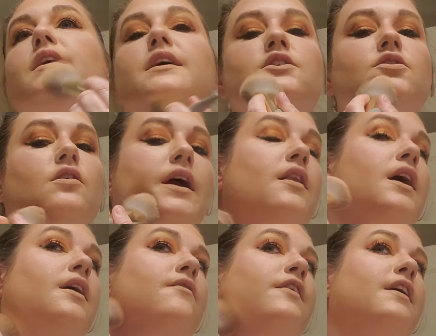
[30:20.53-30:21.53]
they start at
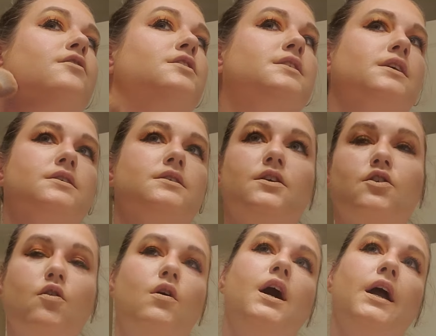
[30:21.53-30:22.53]
like a 5 or 6. And
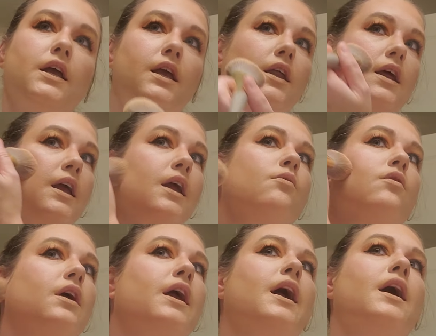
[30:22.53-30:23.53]
to go hiking, I can't
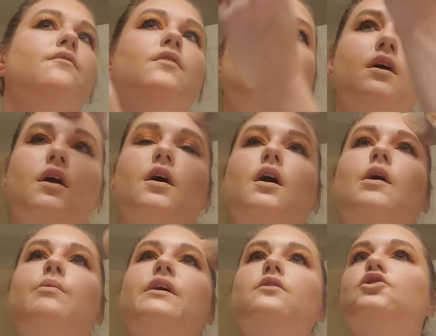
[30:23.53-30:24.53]
really have
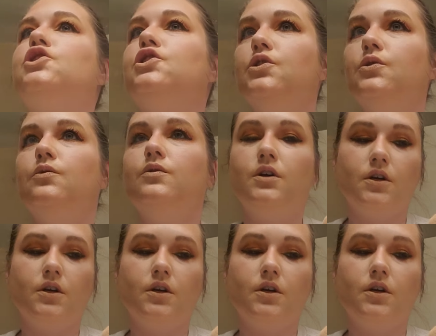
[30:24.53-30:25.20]
a bigger shoe.